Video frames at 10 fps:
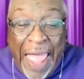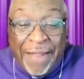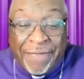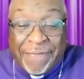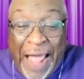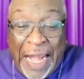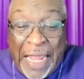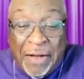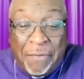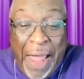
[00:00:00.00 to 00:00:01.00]
and
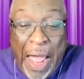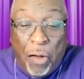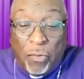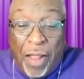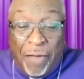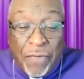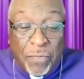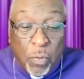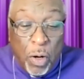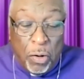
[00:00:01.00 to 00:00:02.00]
solid ground of
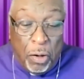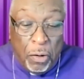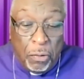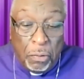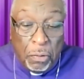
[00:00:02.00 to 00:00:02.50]
his world